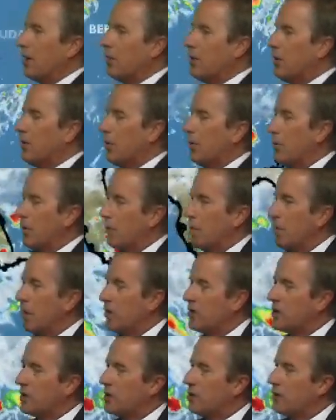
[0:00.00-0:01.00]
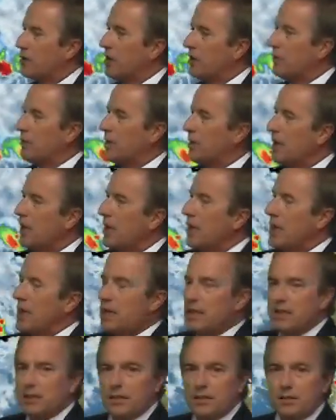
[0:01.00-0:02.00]
but what we're most concerned with
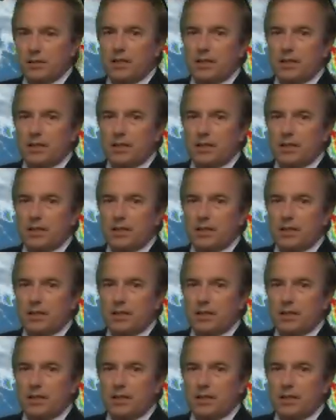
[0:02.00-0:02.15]
is this